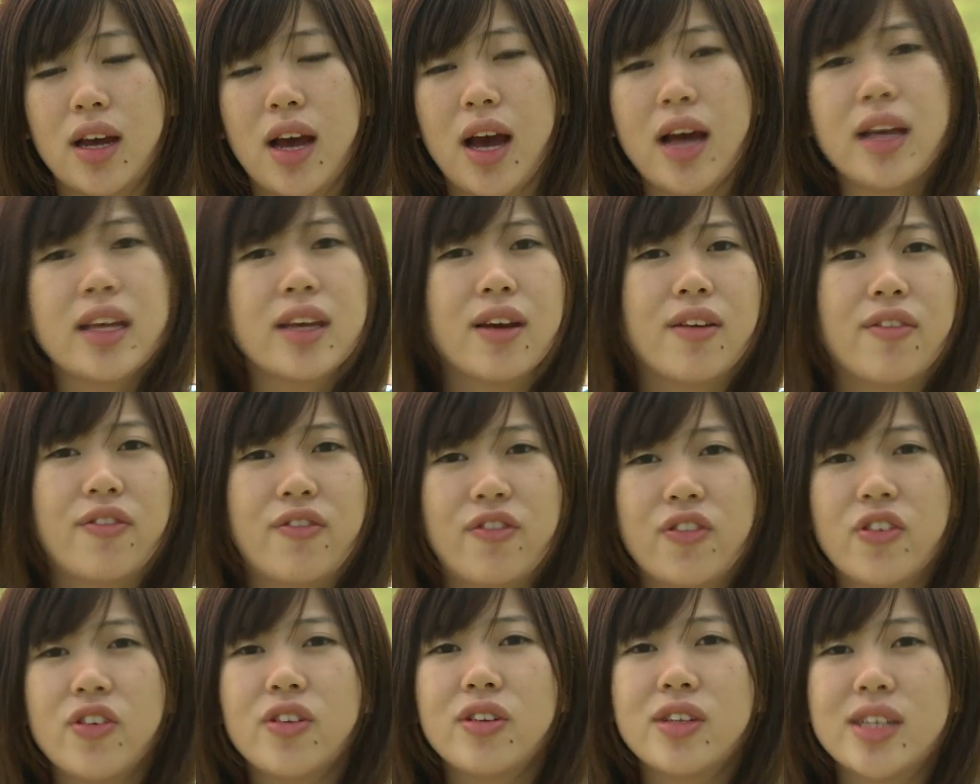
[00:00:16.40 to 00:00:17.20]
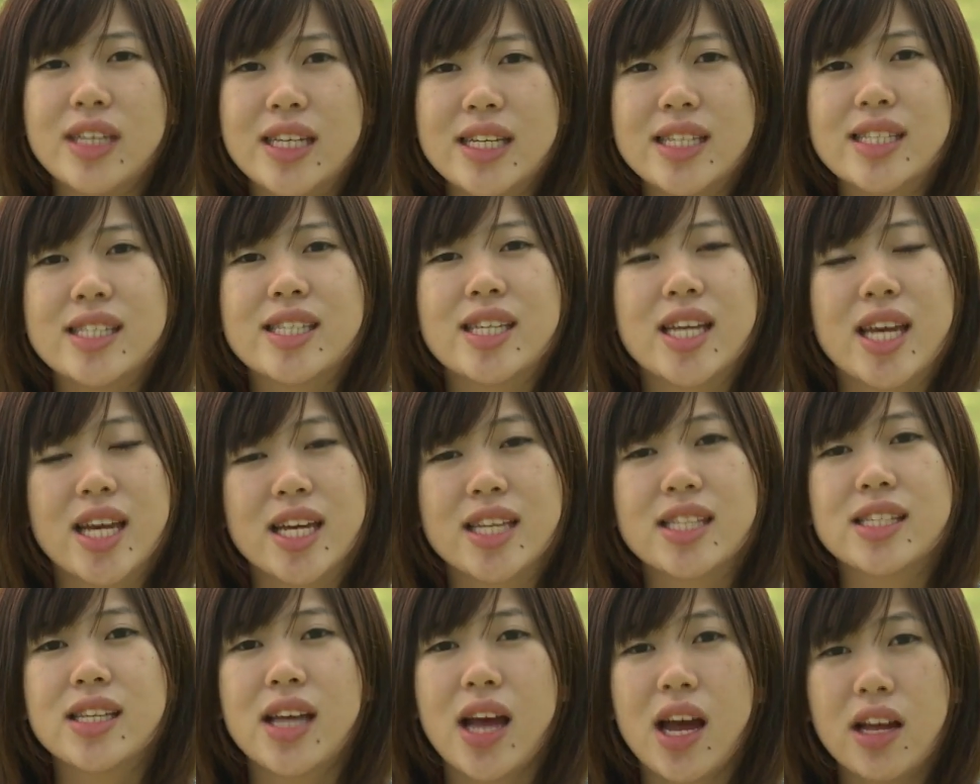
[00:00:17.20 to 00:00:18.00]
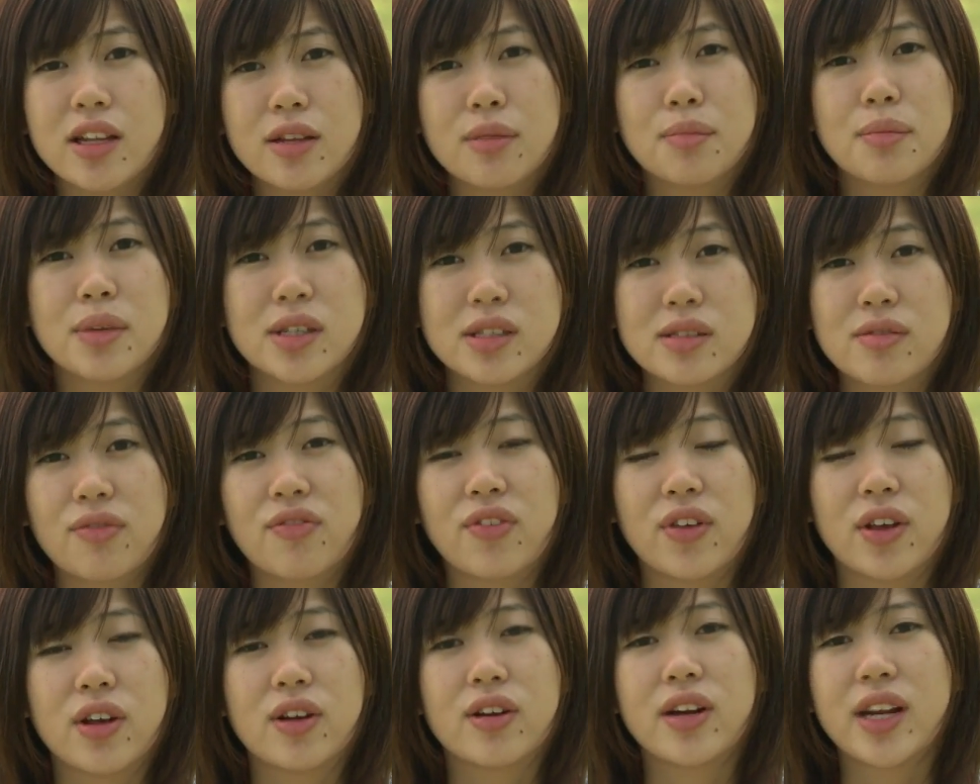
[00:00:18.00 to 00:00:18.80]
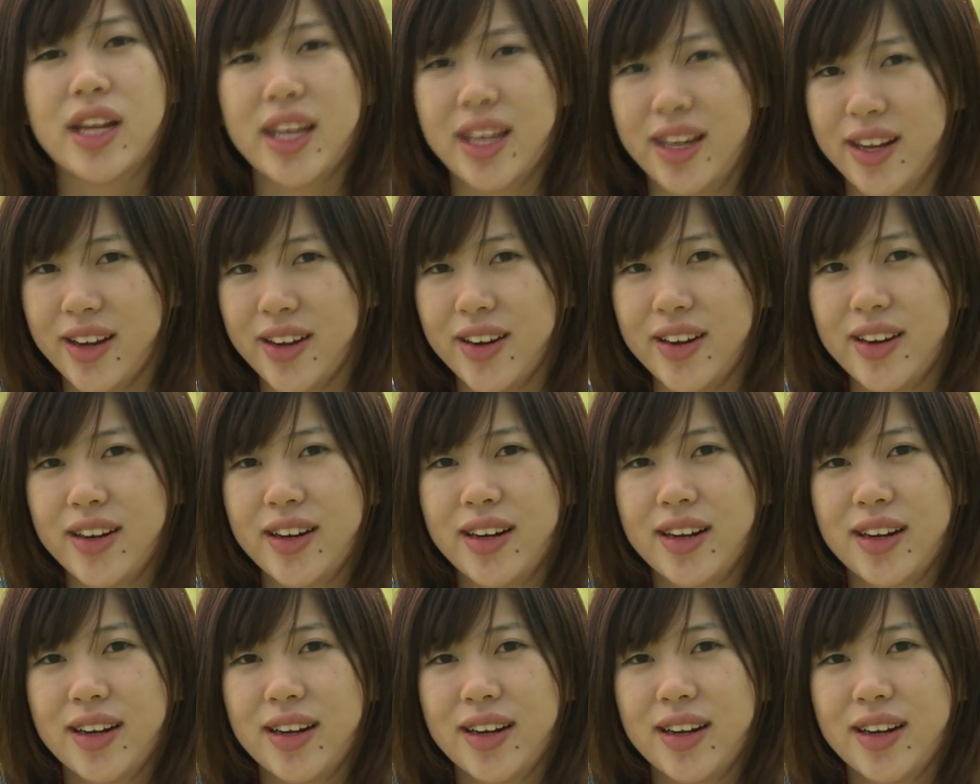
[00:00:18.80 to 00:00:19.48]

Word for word: I can feel this tense atmosphere here.